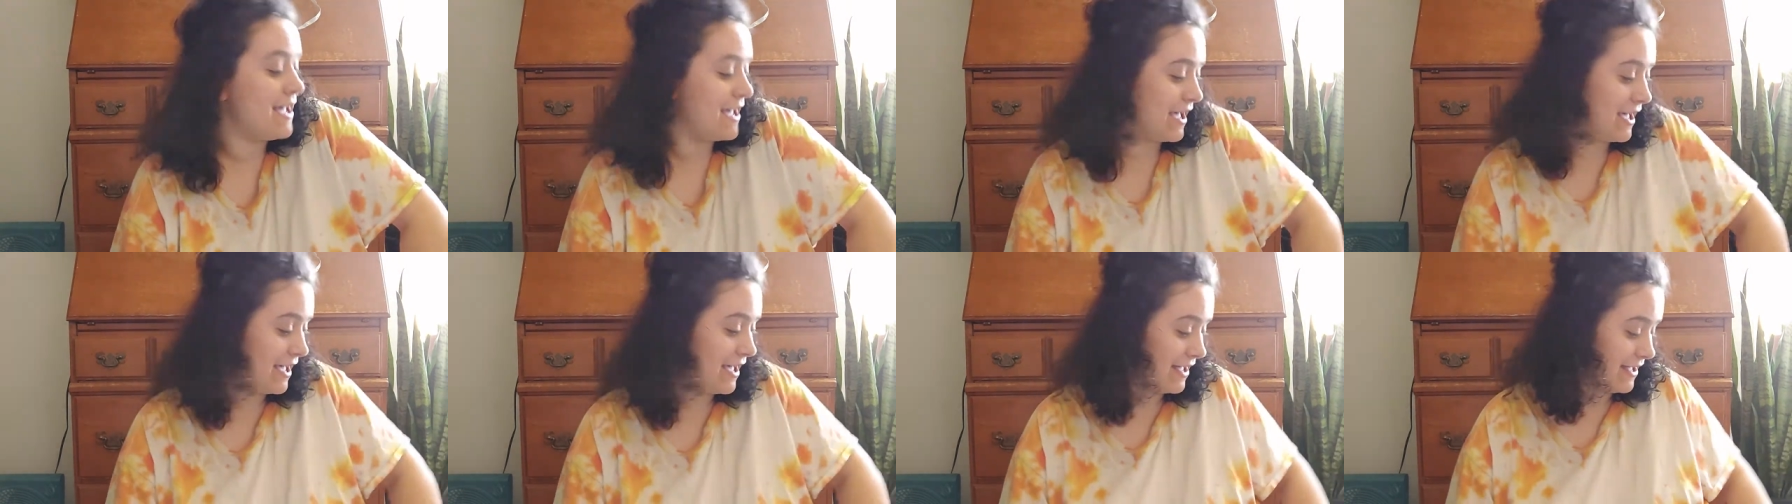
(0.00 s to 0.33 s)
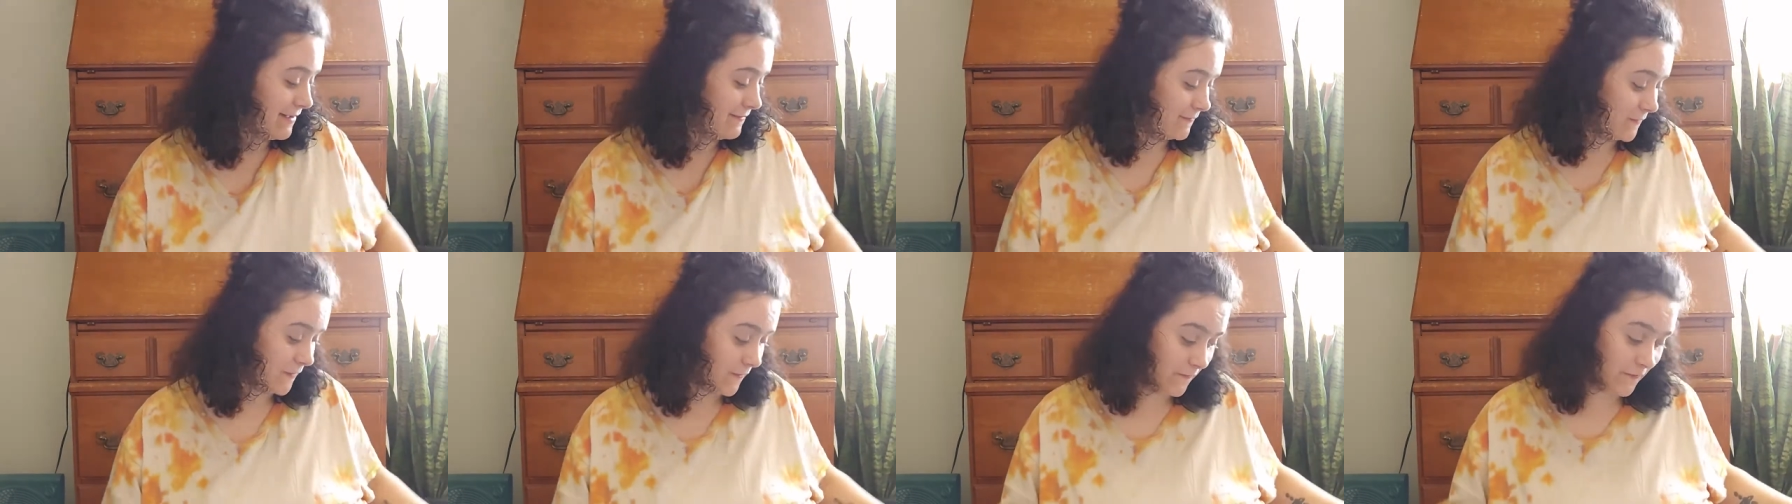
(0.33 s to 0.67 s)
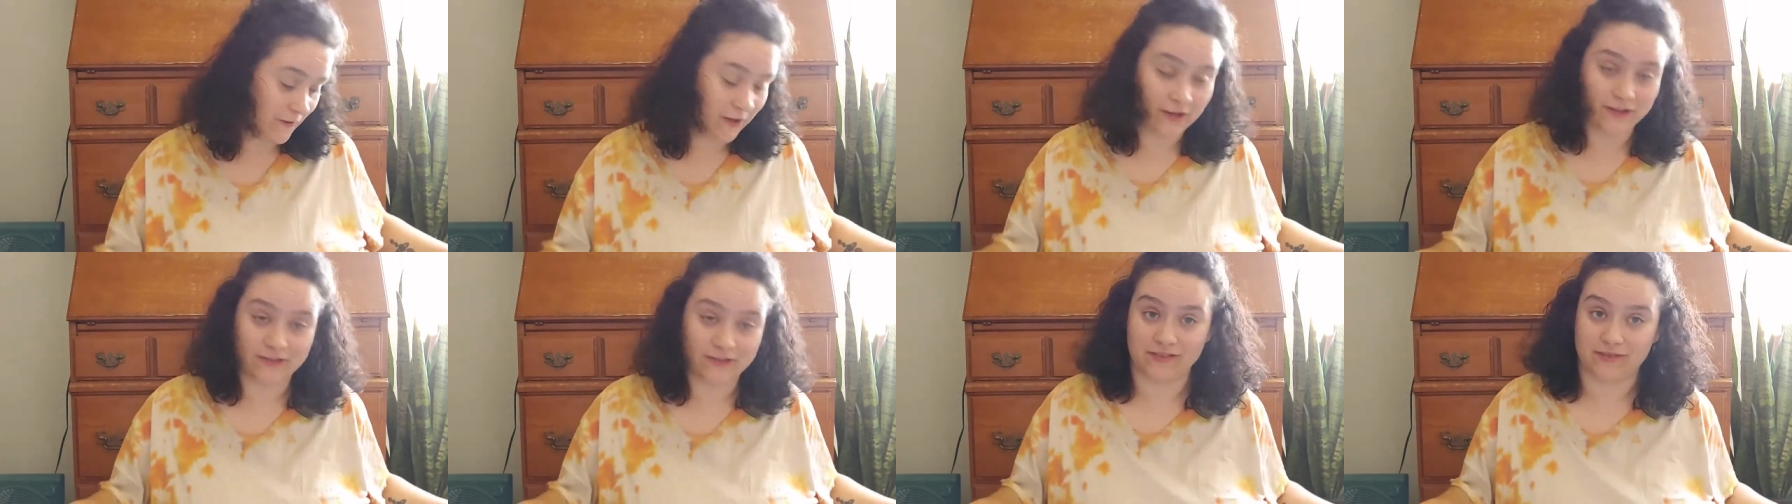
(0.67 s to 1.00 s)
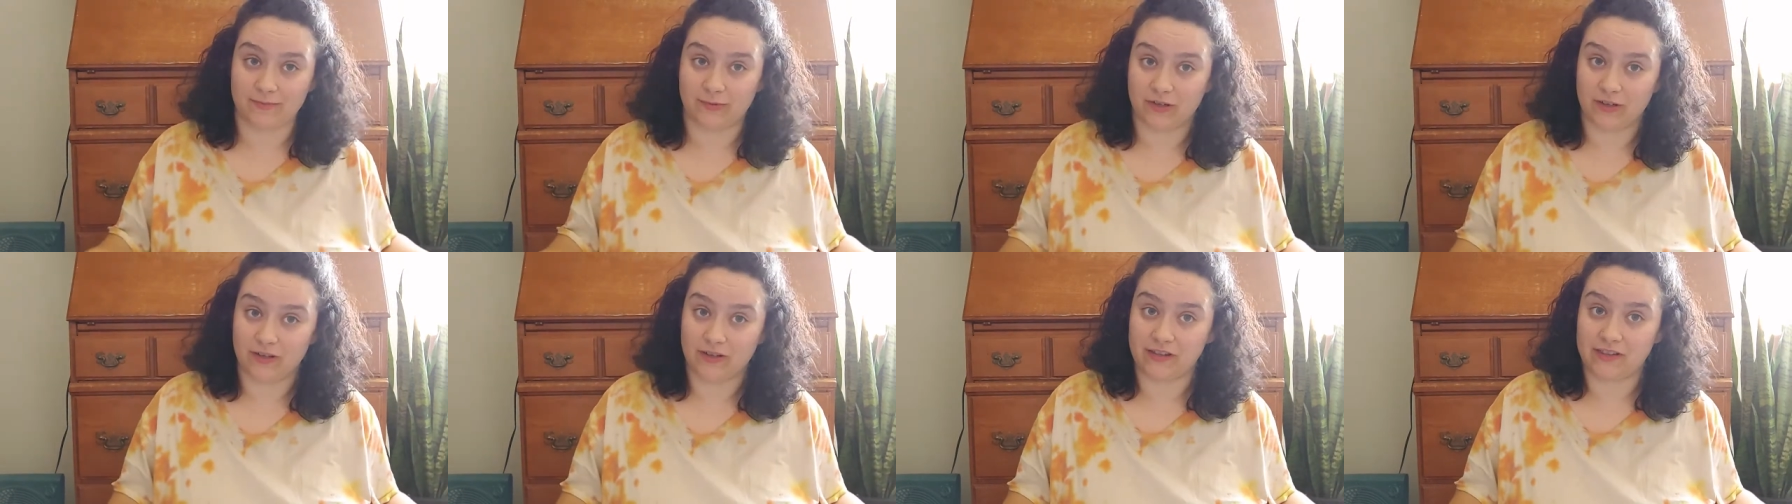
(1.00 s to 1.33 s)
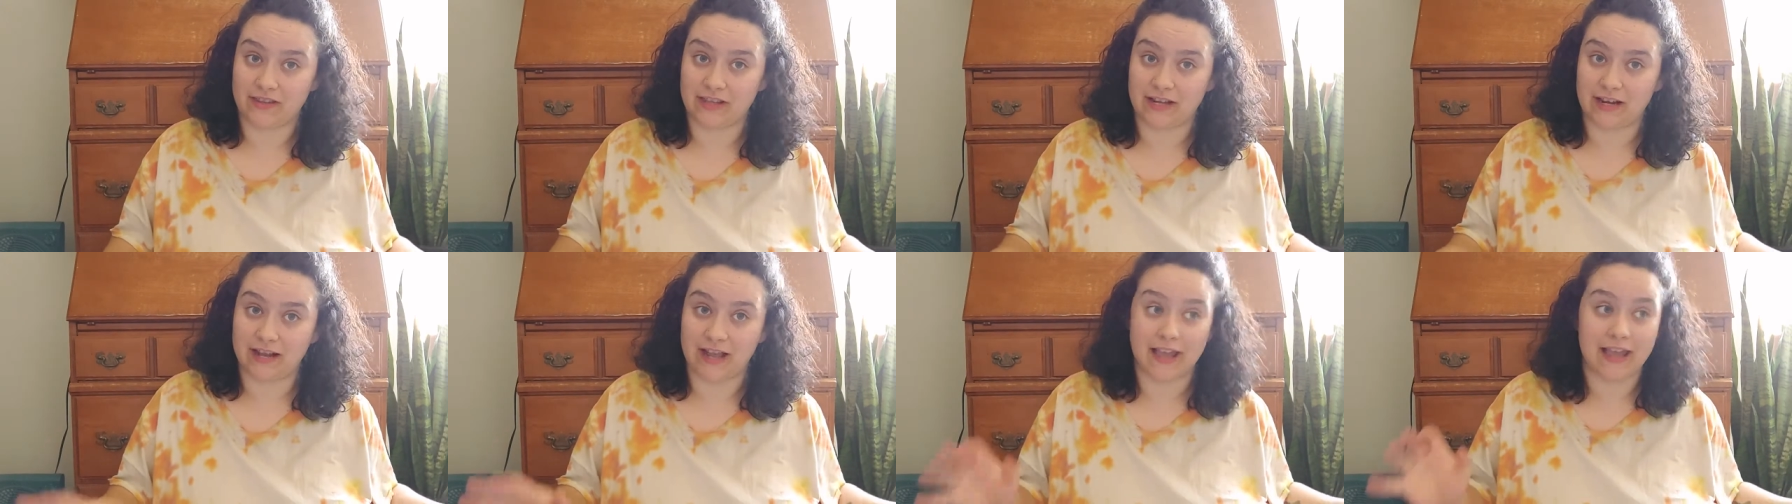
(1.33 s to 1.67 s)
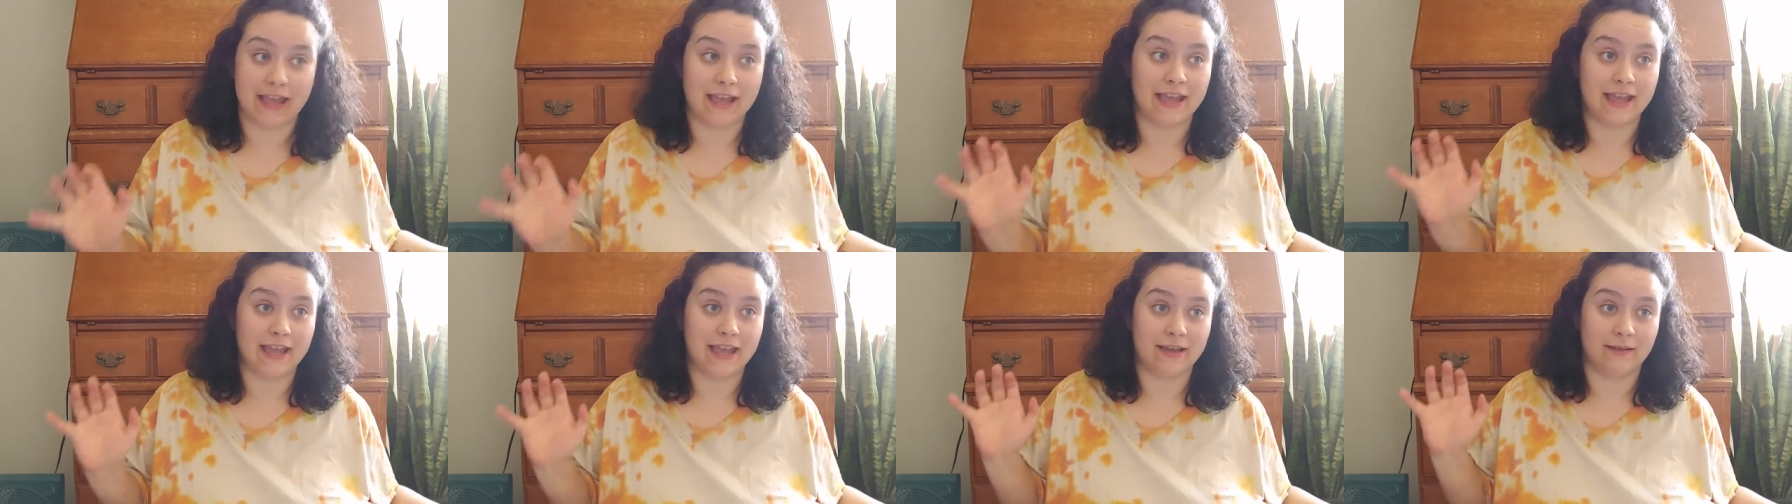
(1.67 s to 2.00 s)
Um, the first book that
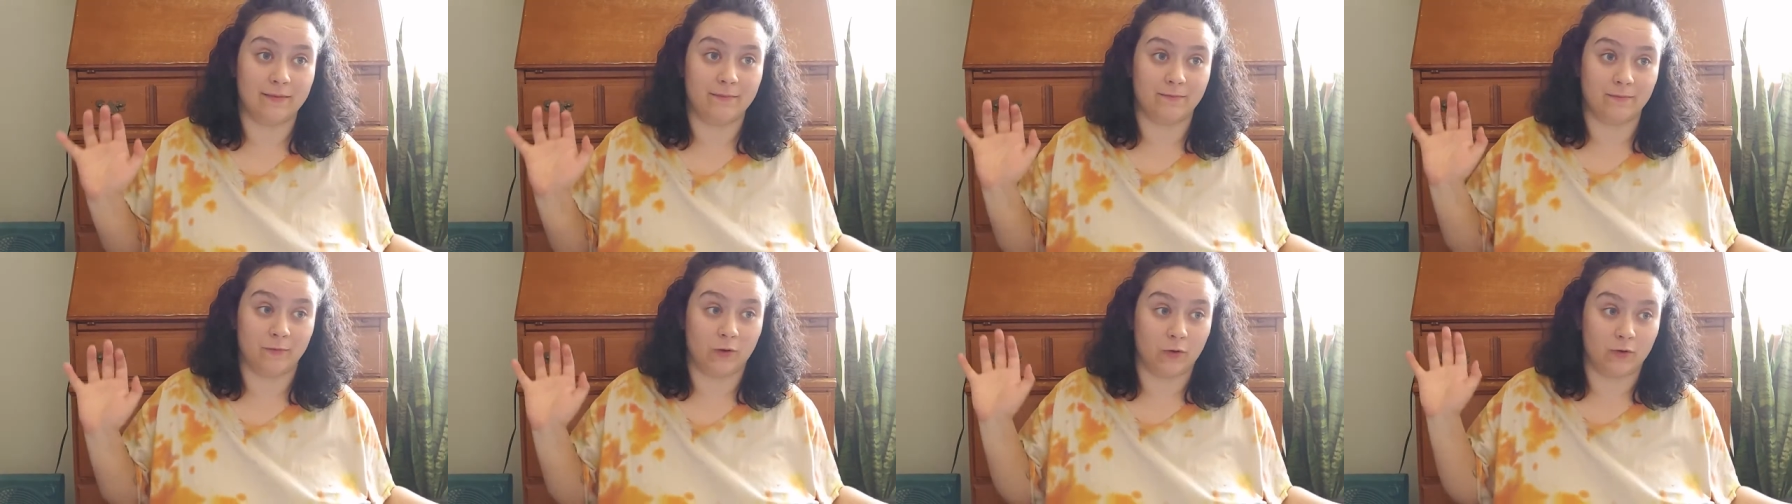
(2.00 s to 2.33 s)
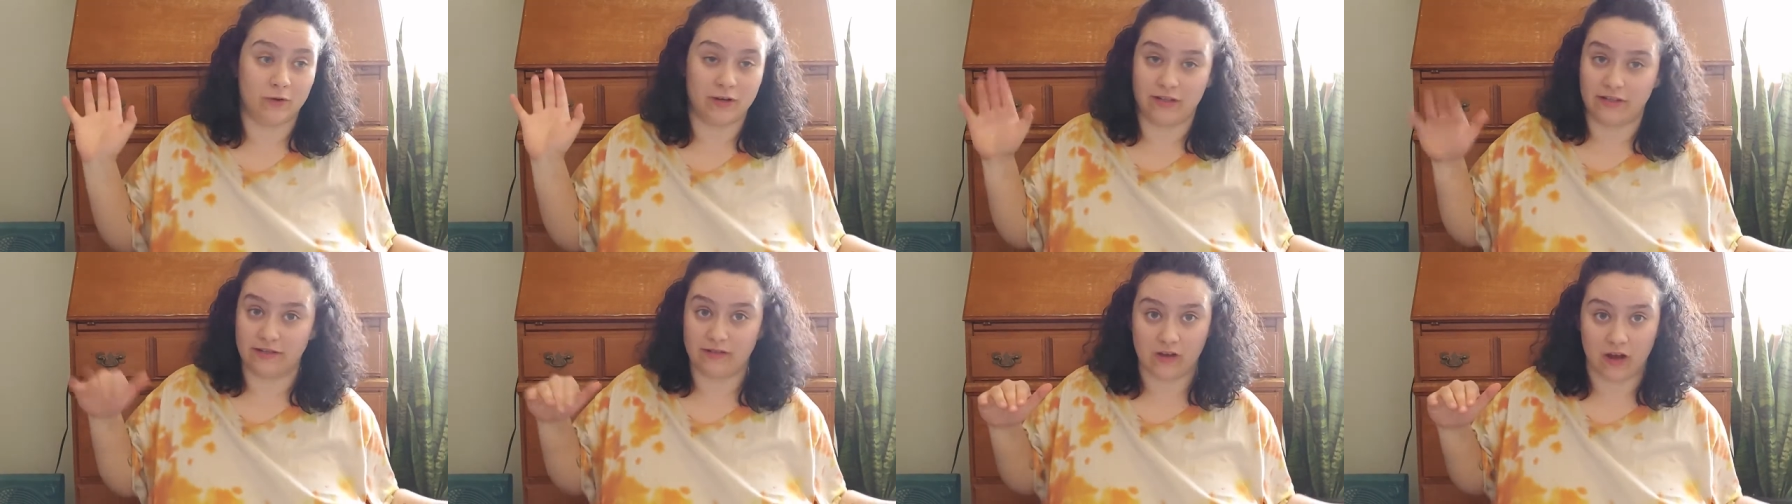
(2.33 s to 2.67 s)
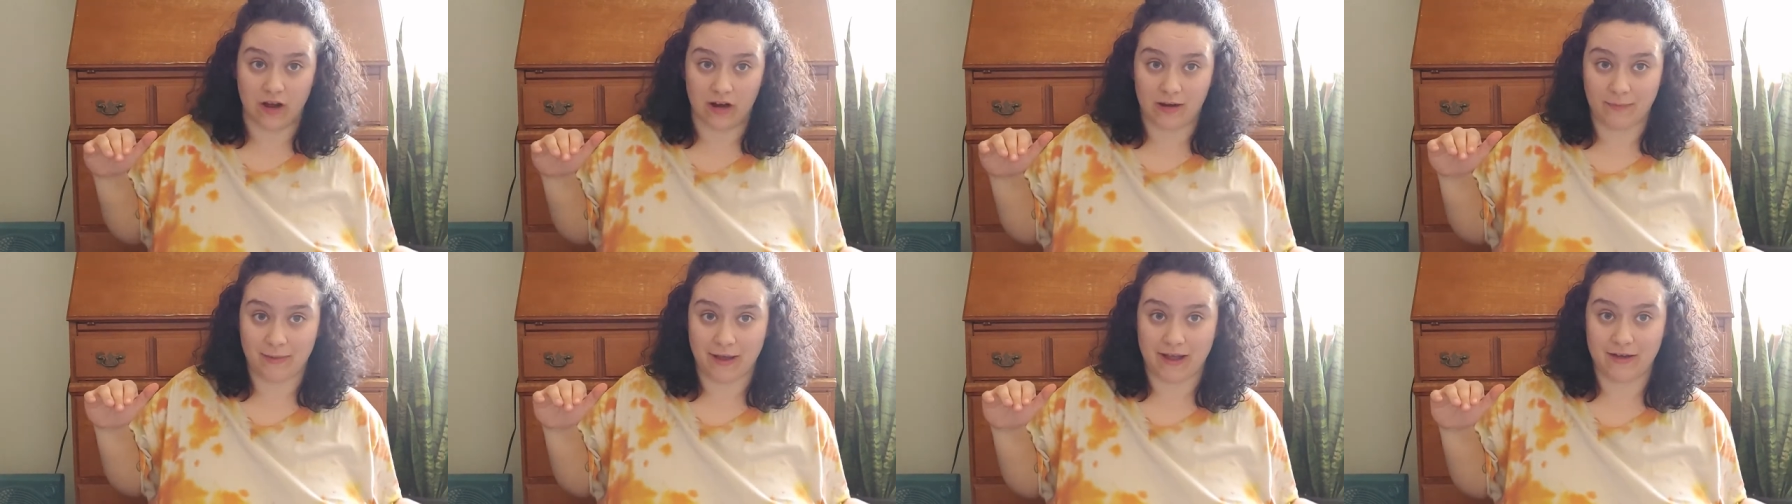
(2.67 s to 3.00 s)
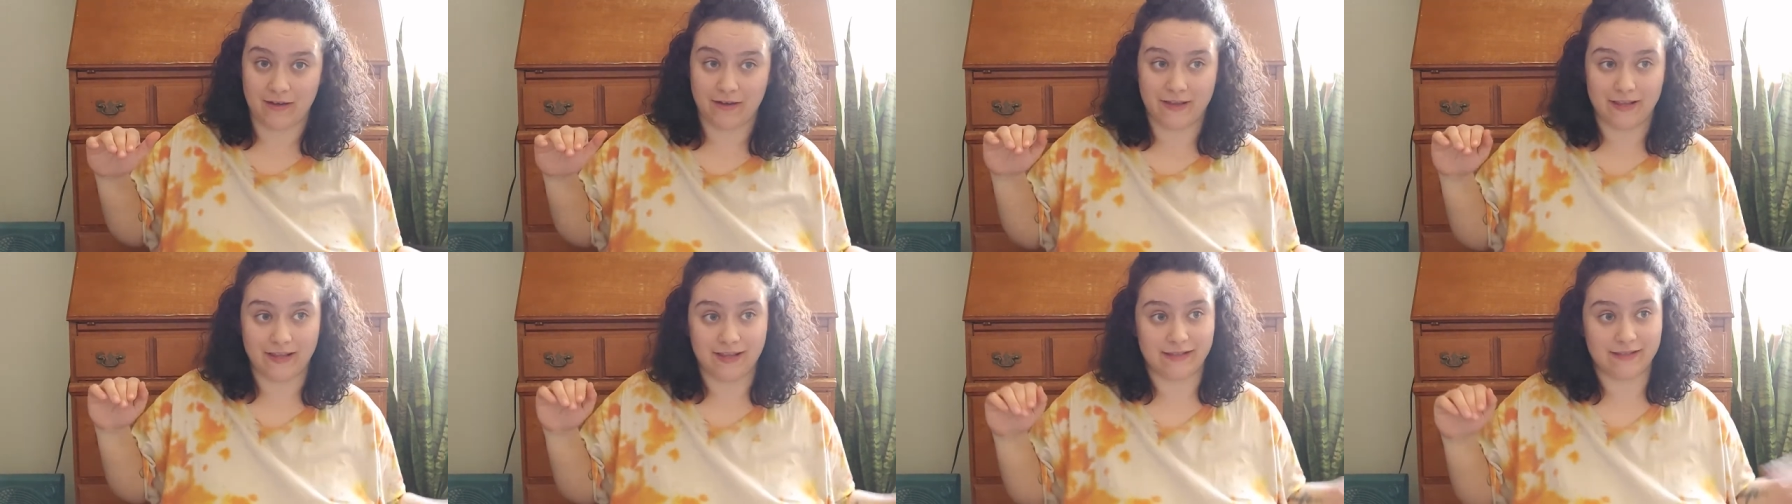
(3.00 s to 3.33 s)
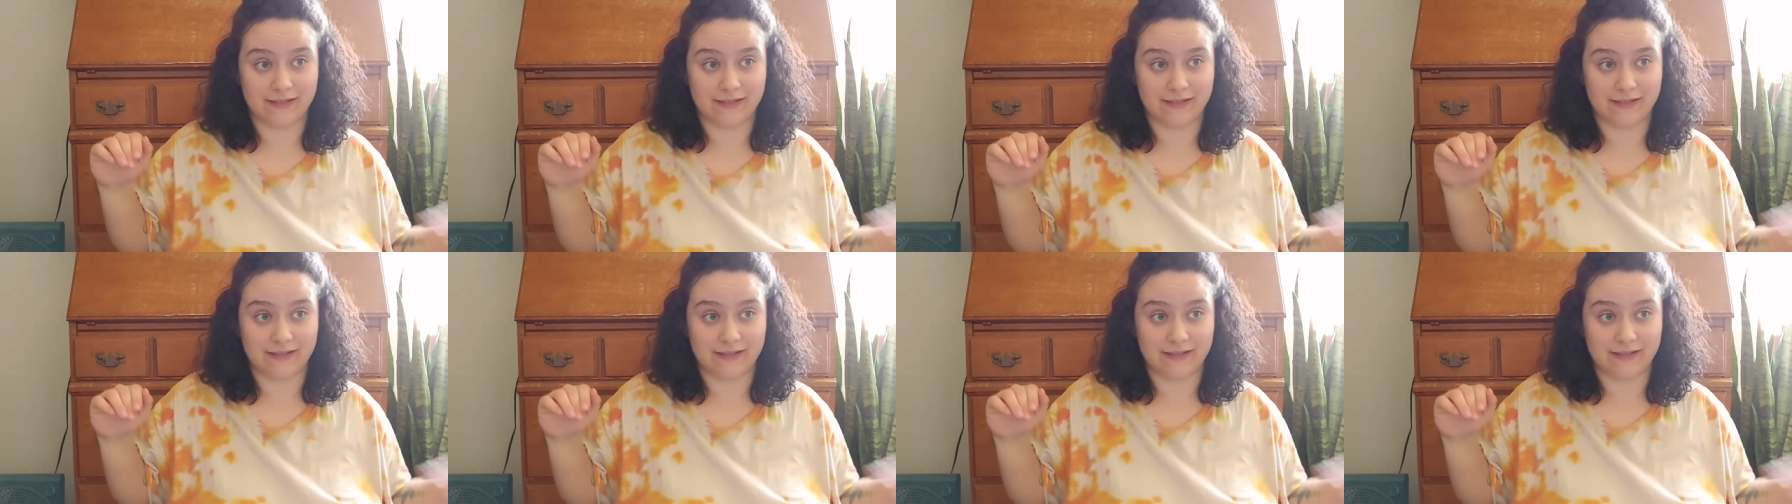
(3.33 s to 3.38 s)
I am going to talk about